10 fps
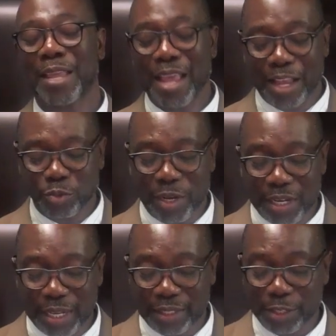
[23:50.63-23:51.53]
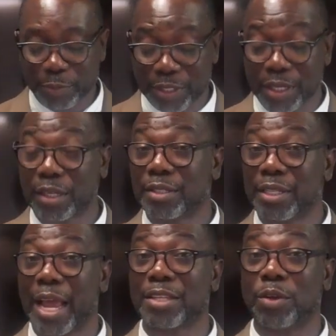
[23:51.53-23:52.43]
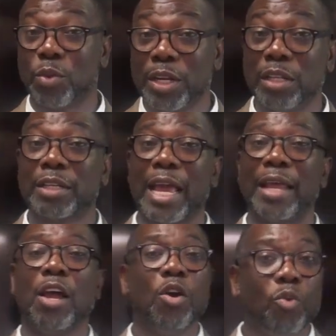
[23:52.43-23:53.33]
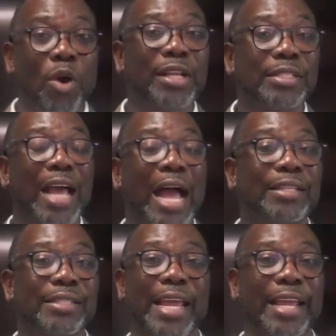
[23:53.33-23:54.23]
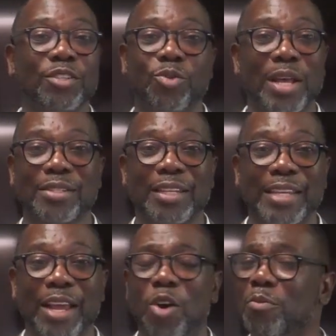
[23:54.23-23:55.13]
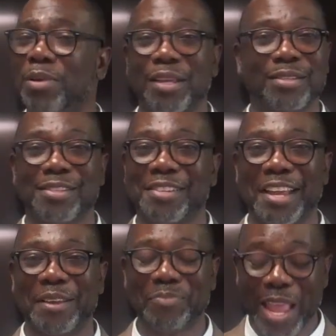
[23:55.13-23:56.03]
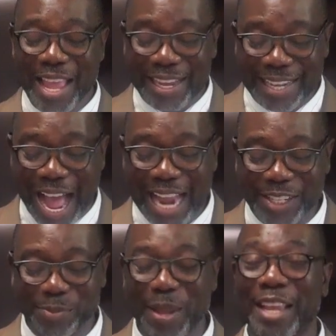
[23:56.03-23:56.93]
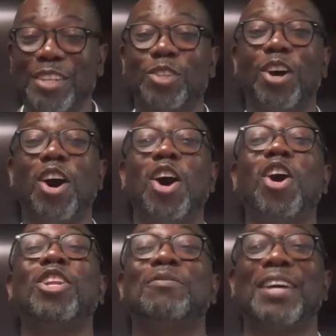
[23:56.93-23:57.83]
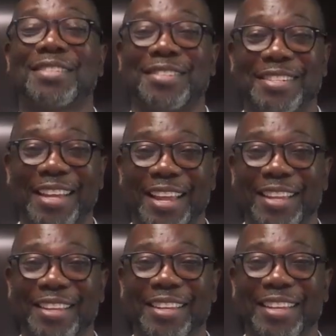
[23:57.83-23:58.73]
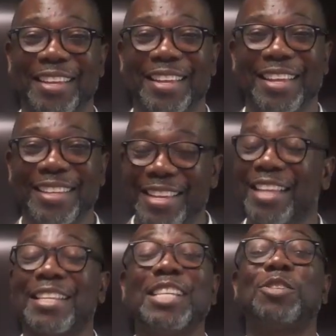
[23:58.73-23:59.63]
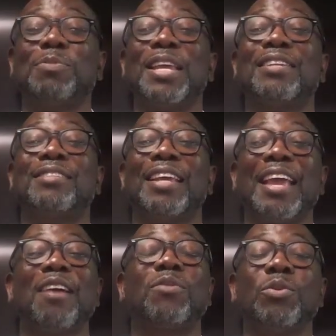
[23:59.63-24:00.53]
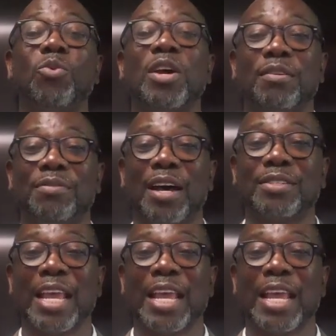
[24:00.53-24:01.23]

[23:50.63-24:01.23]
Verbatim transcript: As we look at this particular text and we look at what is God saying to us today, oh, bless his name. God is speaking to all of us today. Yes, he's speaking to every one of us,